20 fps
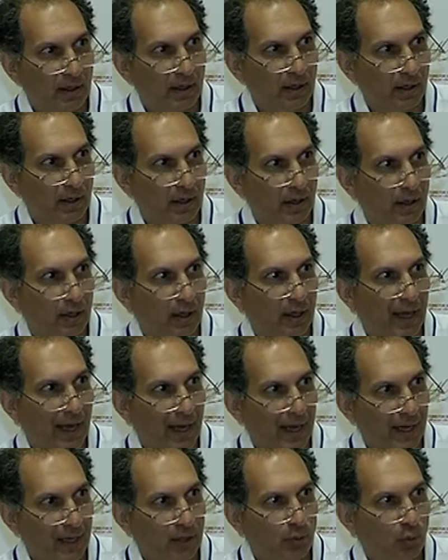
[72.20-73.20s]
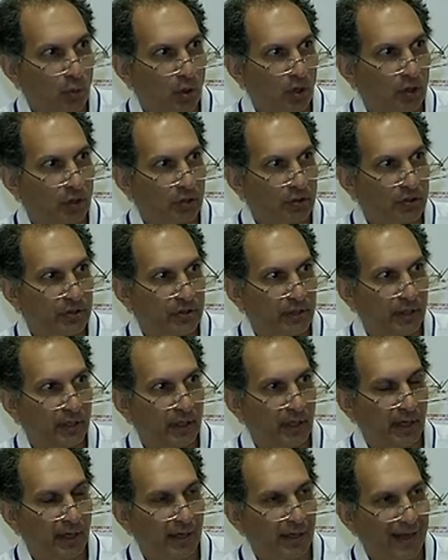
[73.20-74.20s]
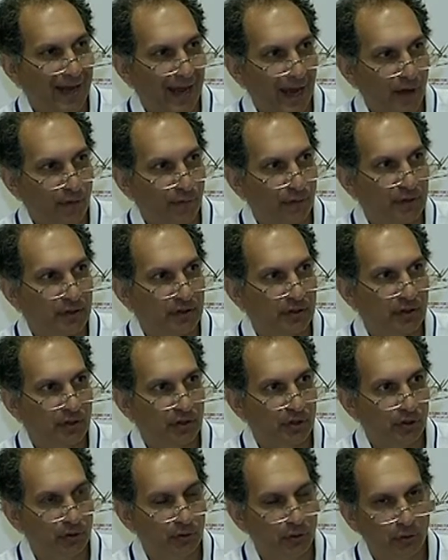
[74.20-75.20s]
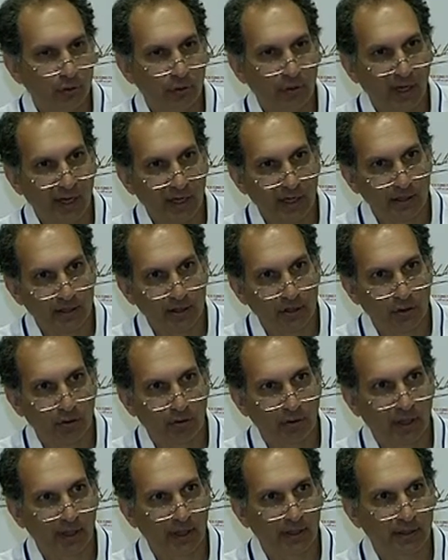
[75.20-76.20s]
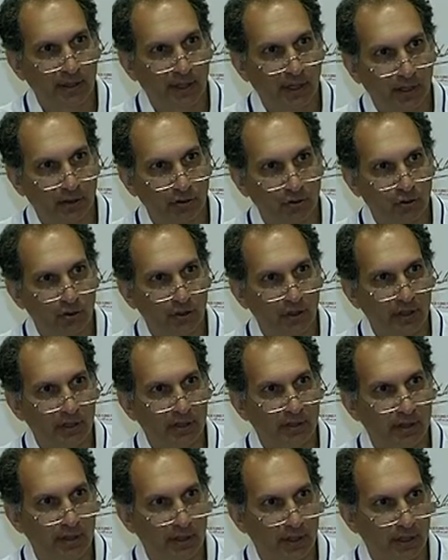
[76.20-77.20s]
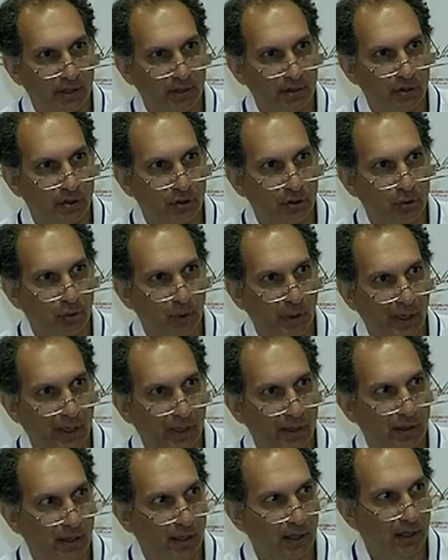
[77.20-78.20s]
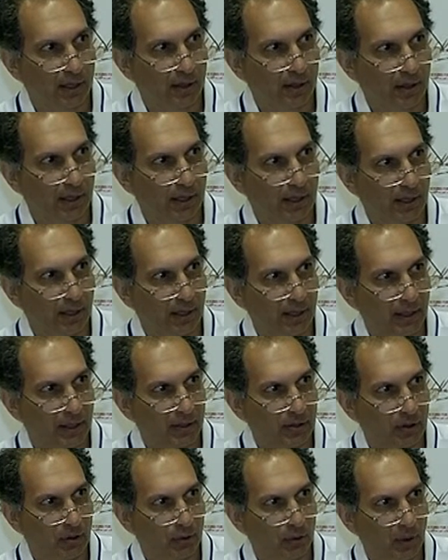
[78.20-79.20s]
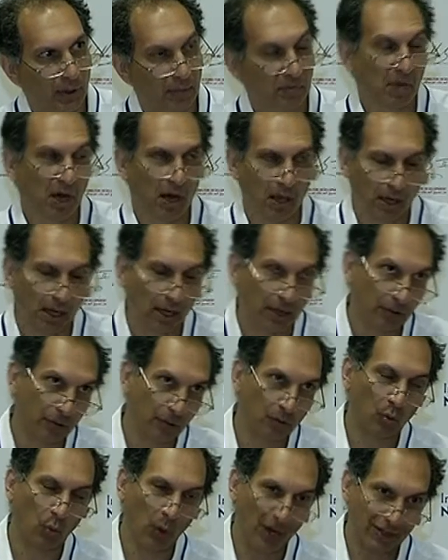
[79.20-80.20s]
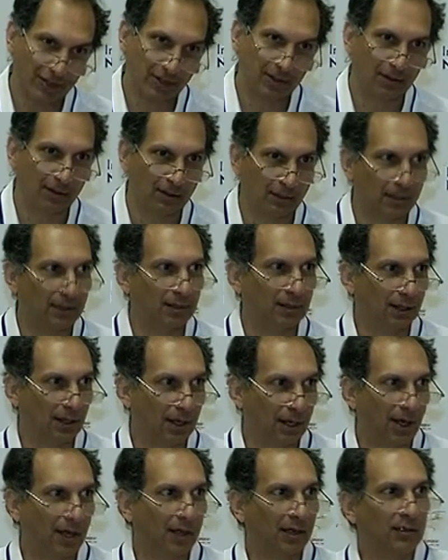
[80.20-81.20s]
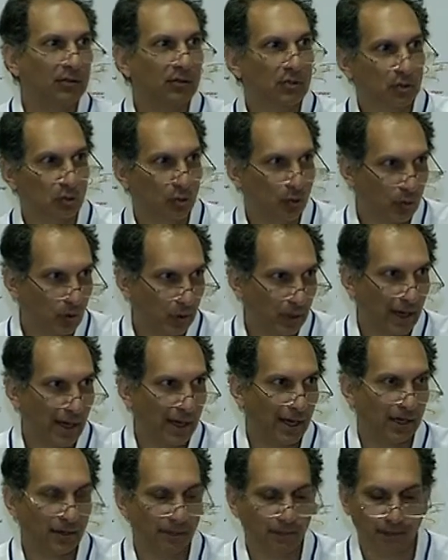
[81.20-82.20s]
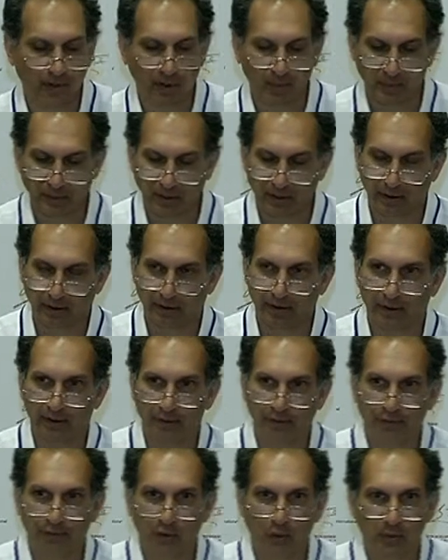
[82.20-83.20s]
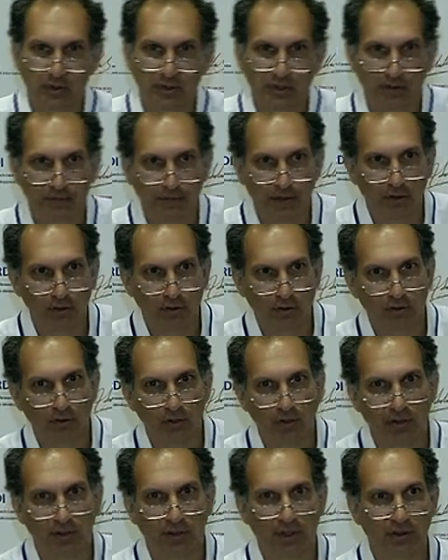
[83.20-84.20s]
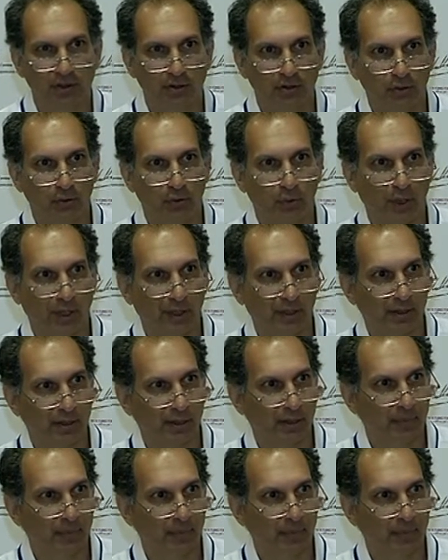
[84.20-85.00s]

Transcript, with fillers: Uh, aid was uh, an effort to integrate countries into a uh, uh into a, uh, either a Western uh, alliance or aid from the former Soviet Union into a